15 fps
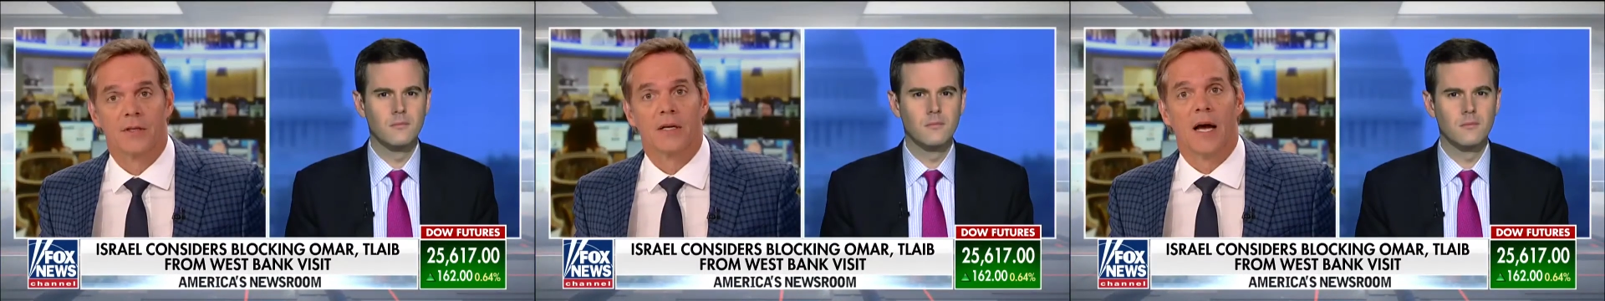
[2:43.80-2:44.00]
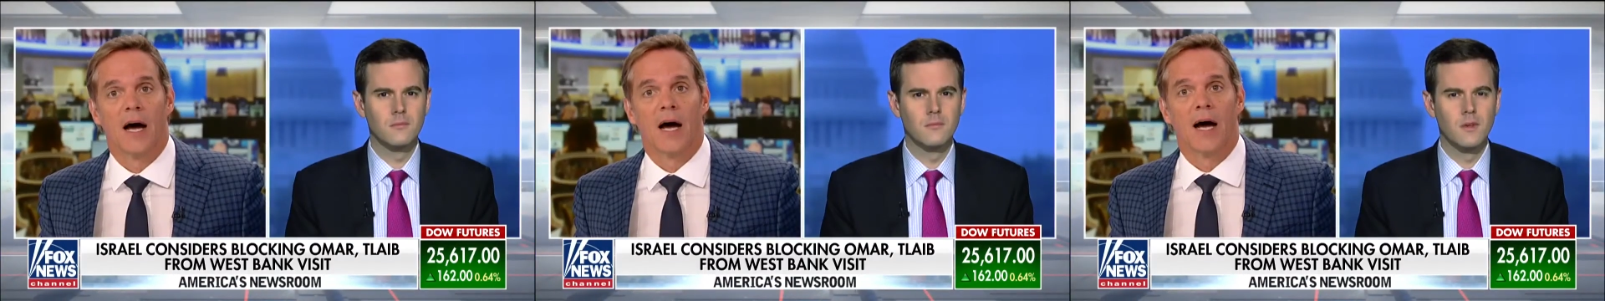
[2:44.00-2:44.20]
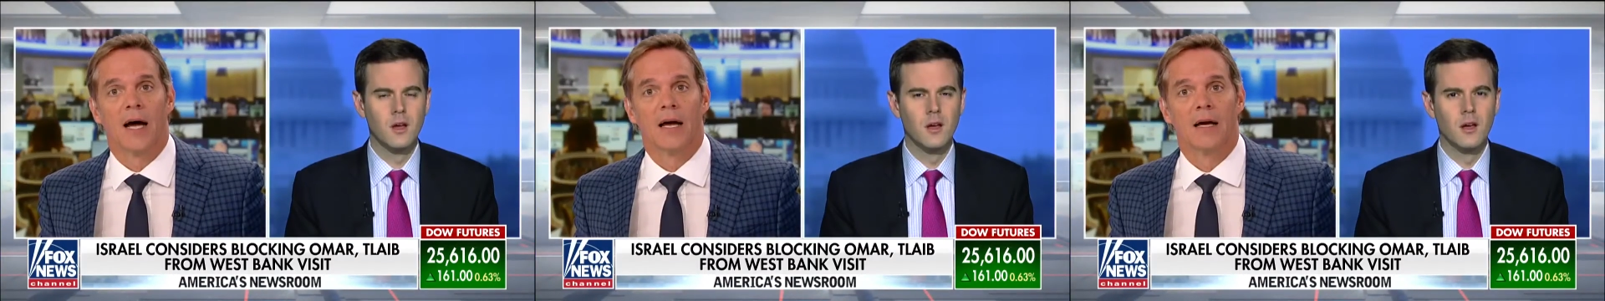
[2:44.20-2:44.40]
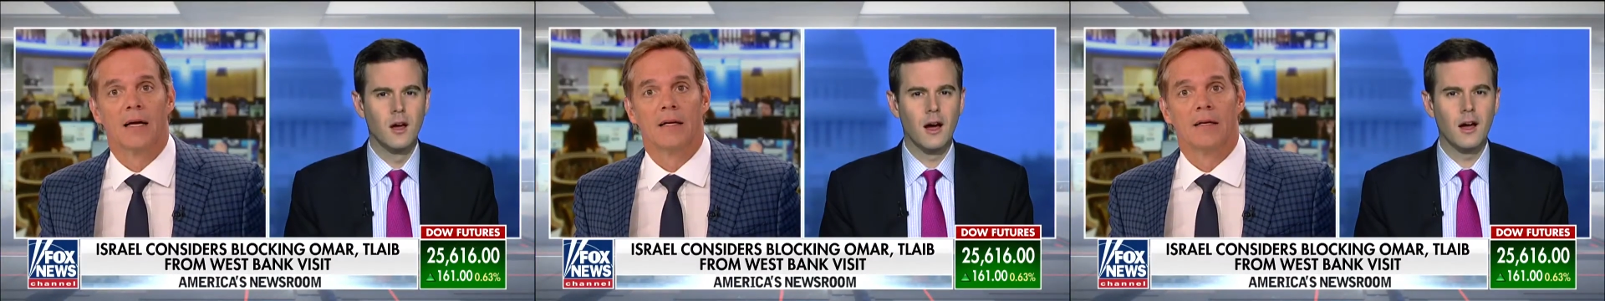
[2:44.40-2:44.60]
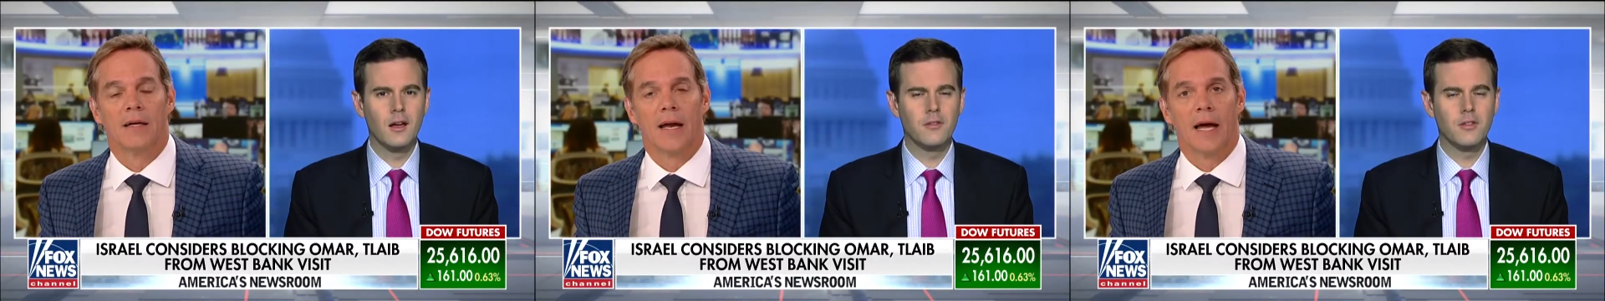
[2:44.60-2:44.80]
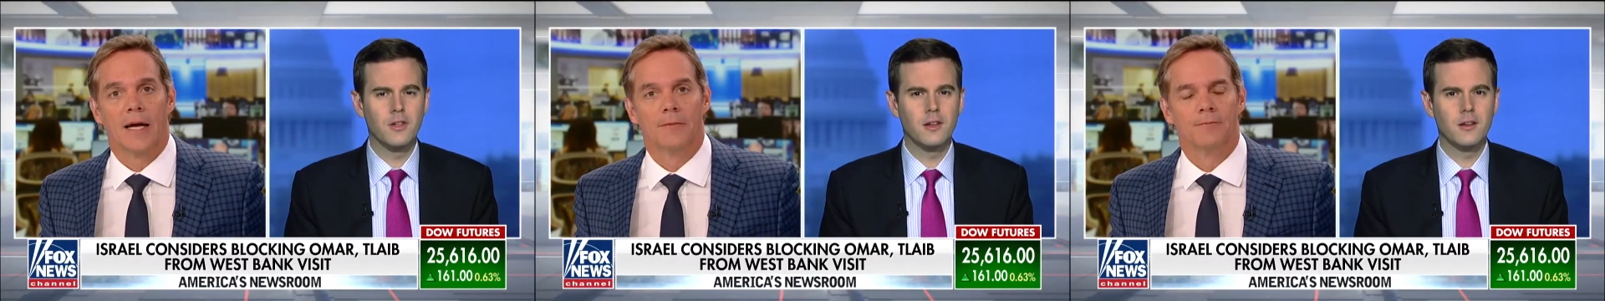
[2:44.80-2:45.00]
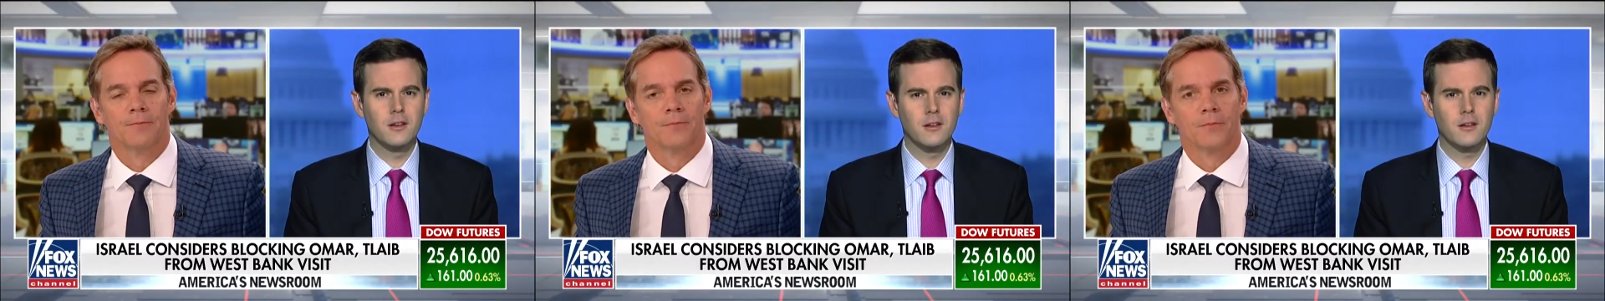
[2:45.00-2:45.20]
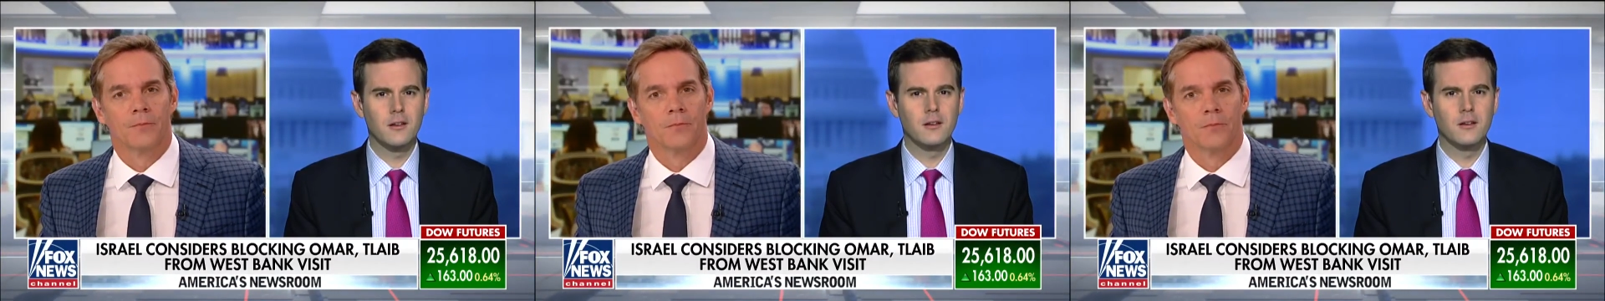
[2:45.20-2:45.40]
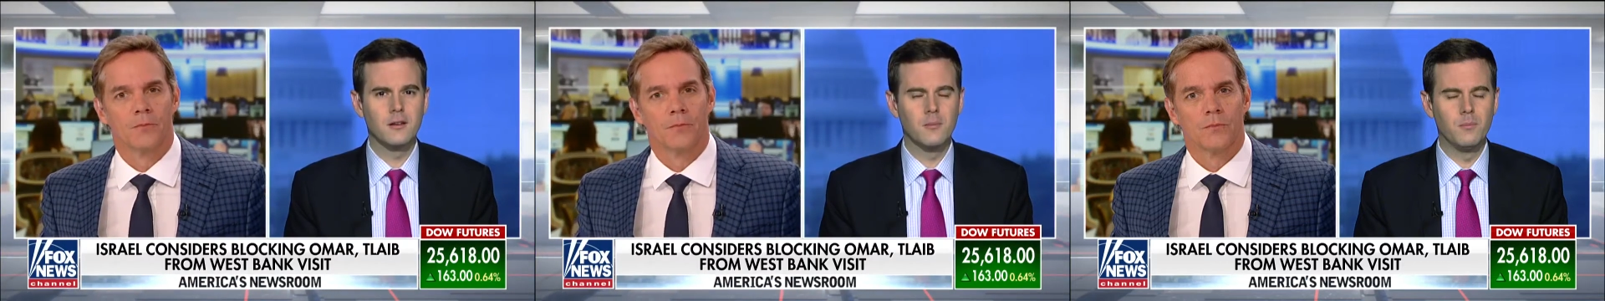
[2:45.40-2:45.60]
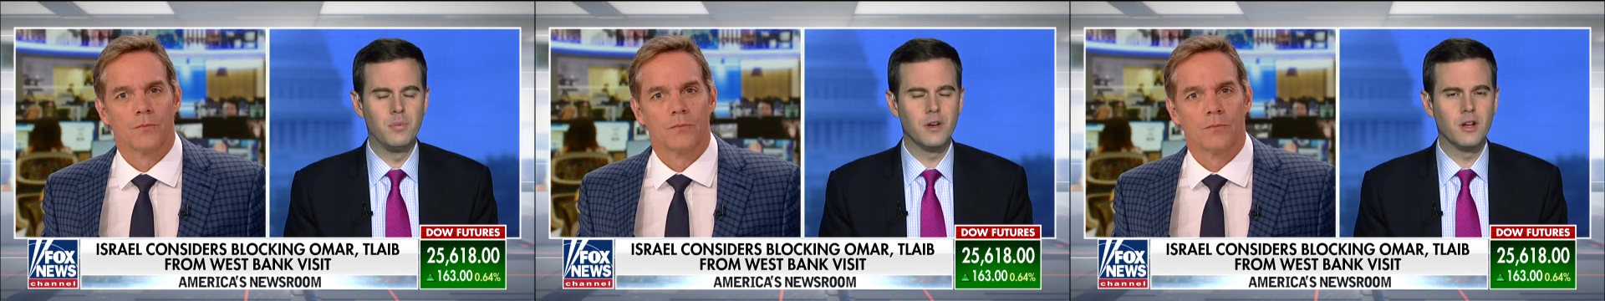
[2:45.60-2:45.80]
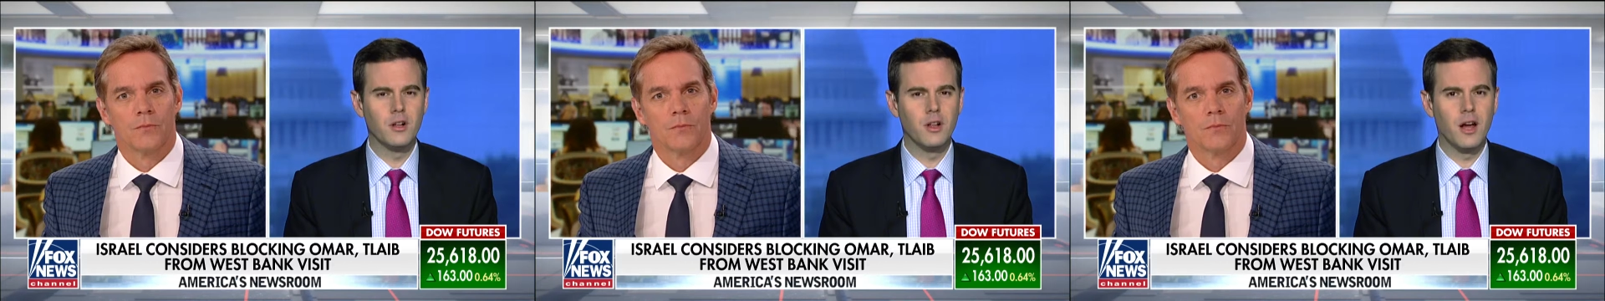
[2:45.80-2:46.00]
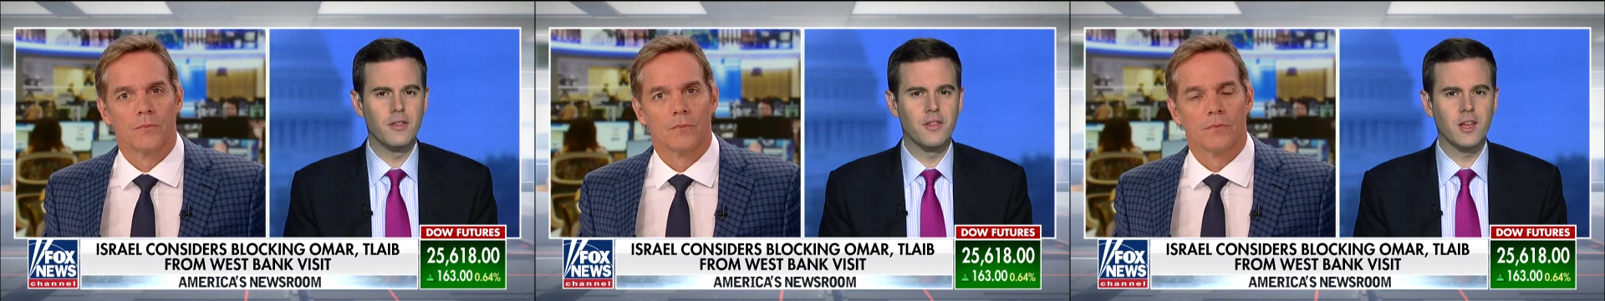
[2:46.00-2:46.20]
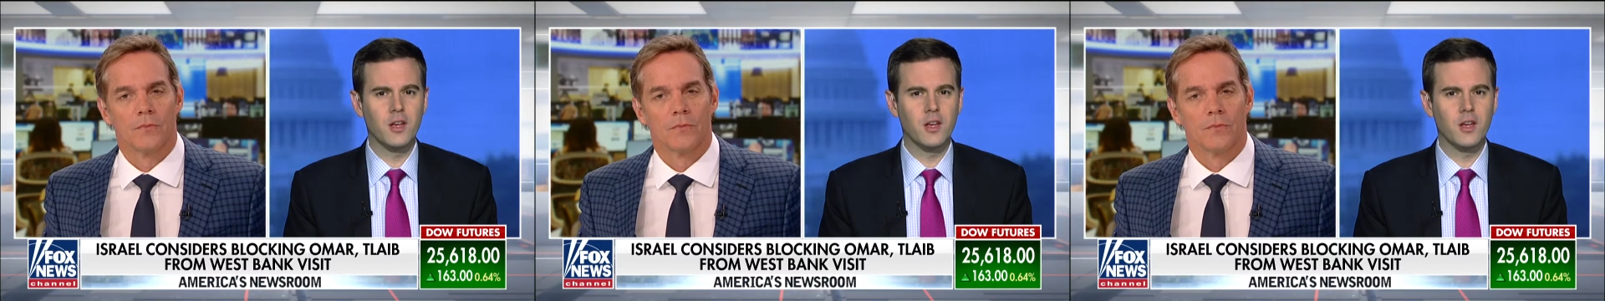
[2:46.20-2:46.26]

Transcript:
Speaker 1: Guy,
Speaker 2: today? I think, Bill, I think